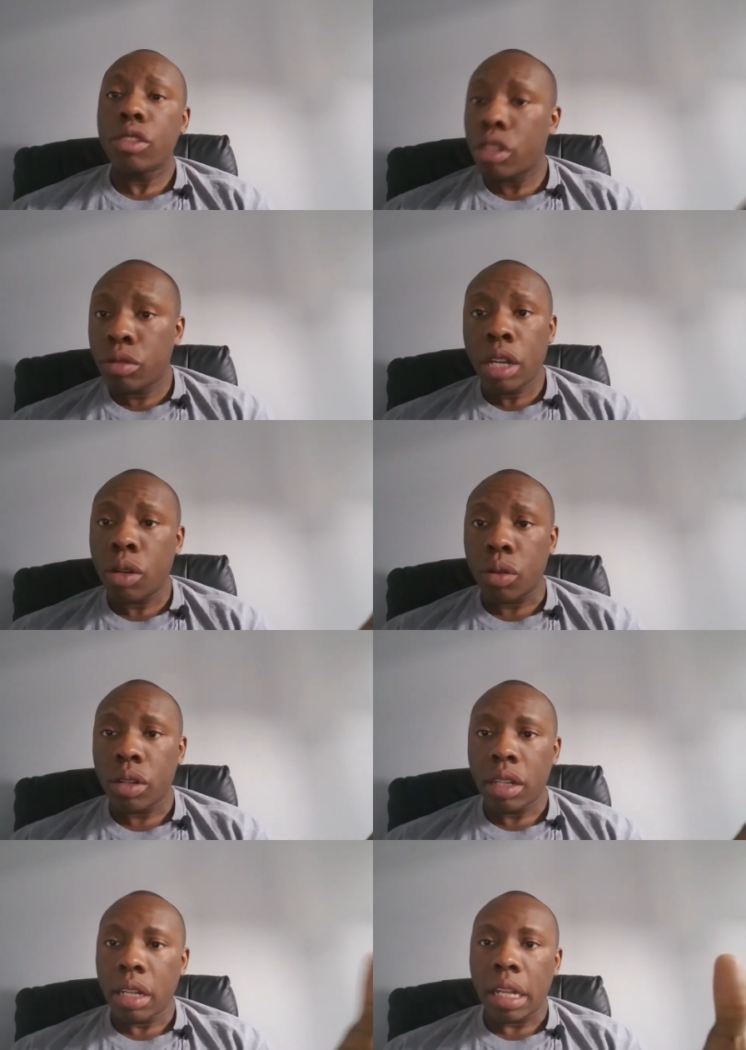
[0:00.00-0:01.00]
So, no,
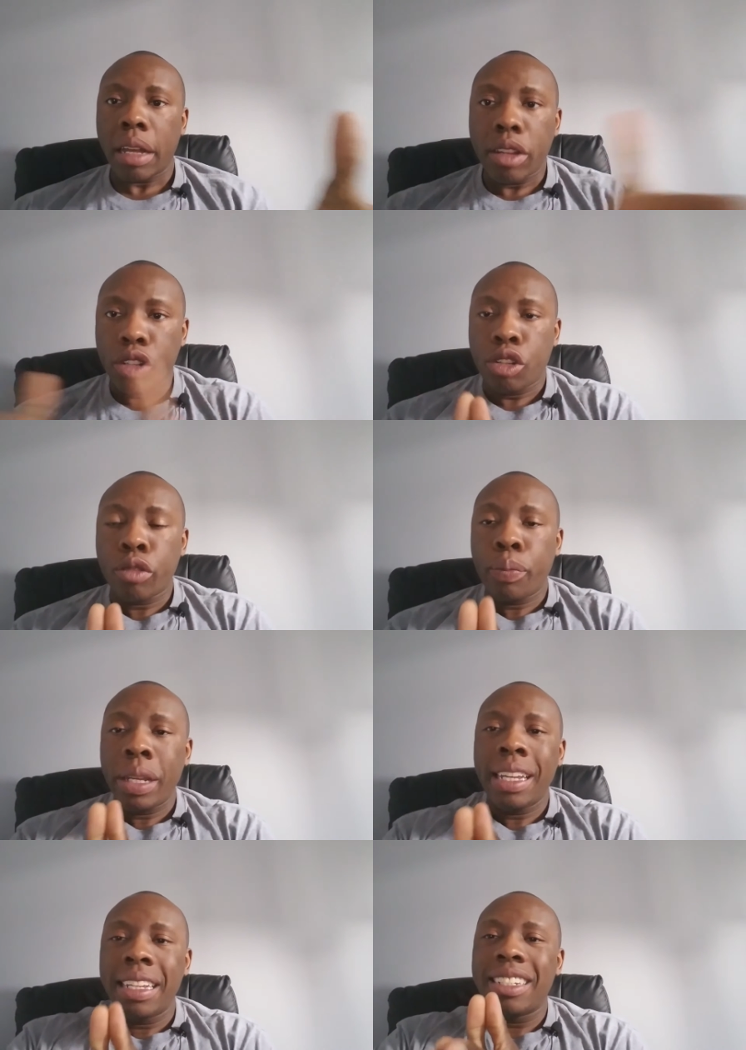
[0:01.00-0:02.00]
you're
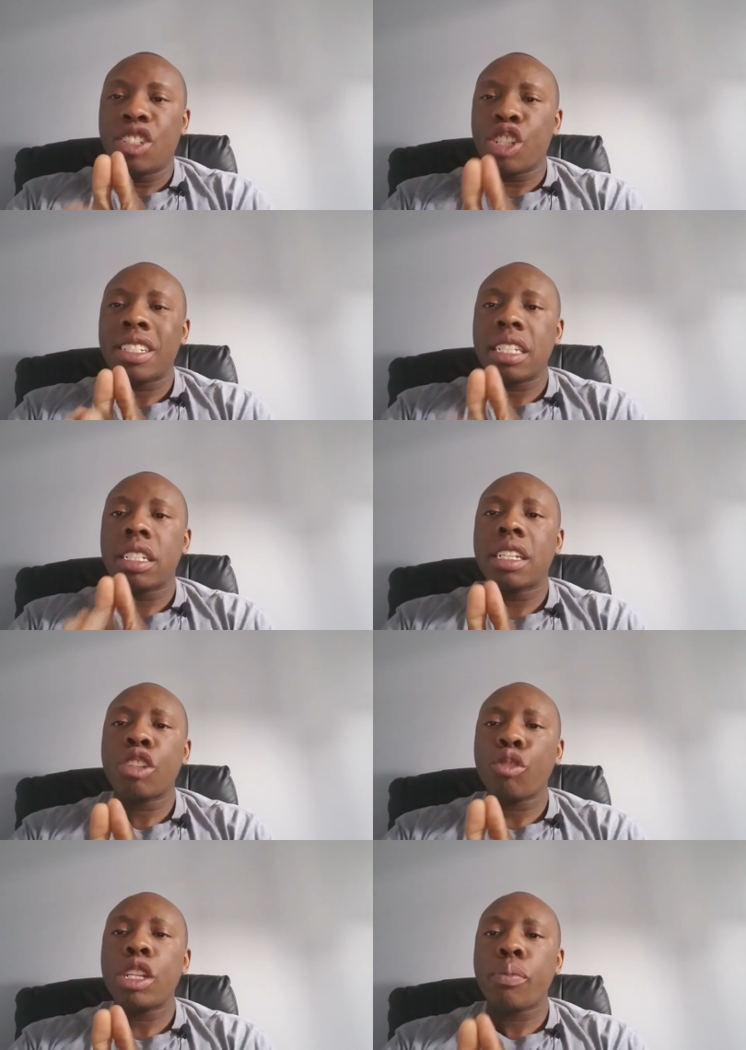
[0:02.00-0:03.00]
being just as
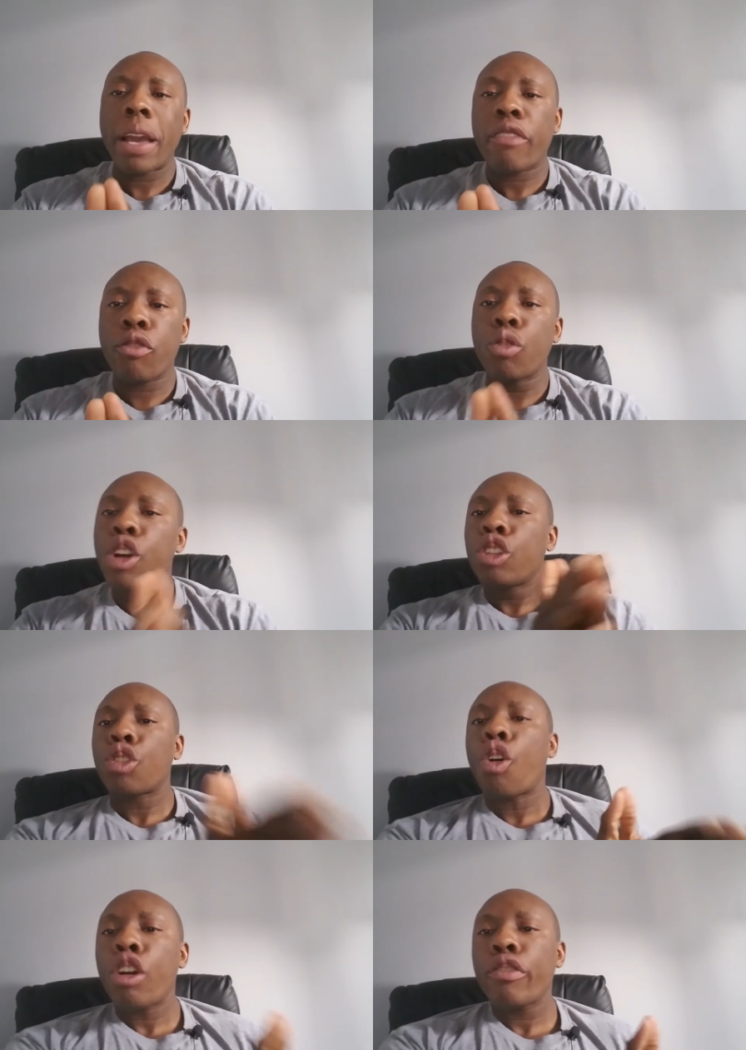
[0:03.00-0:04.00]
disrespectful
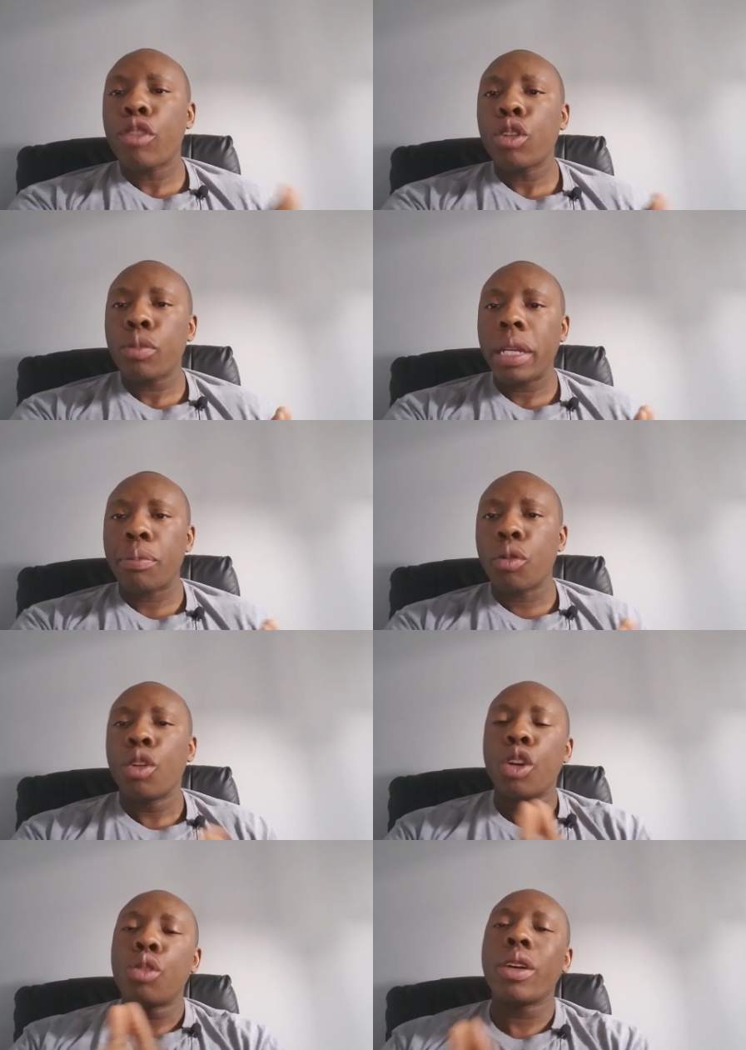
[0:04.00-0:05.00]
to all of those people
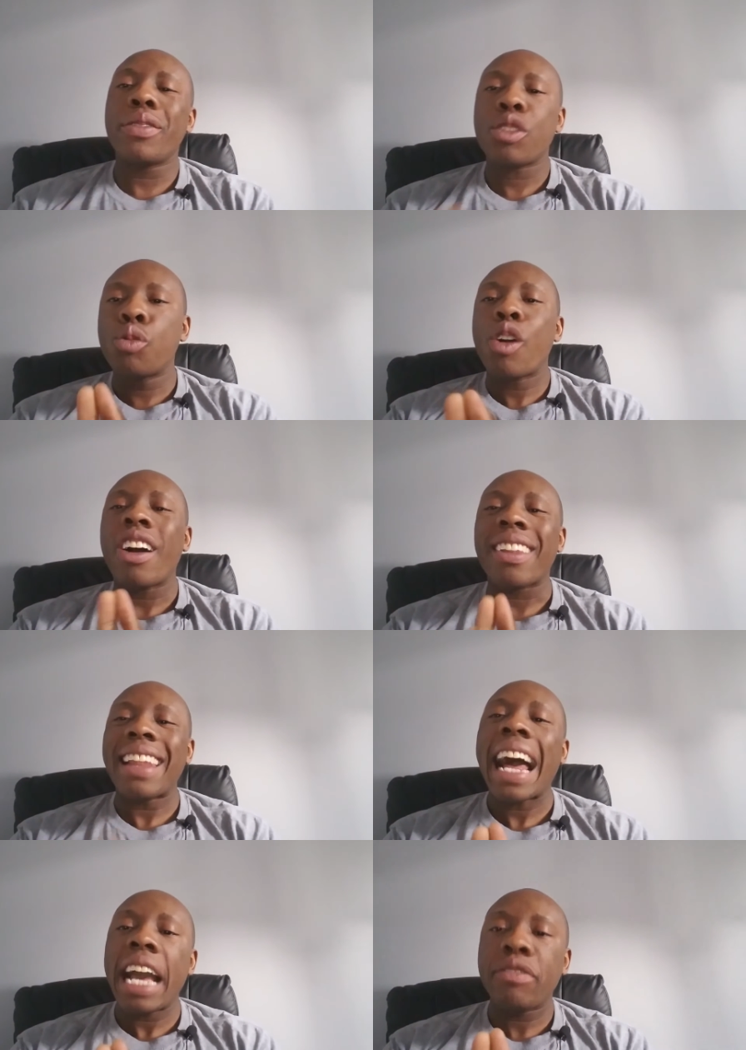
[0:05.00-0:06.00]
who have who are
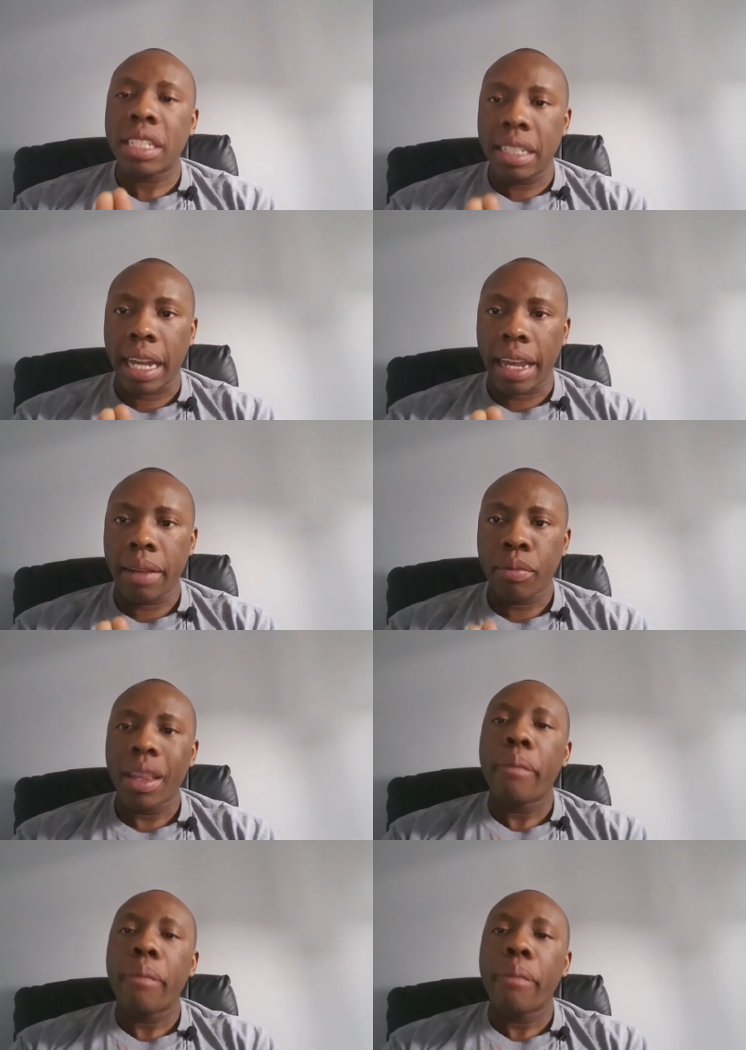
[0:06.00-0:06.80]
alive today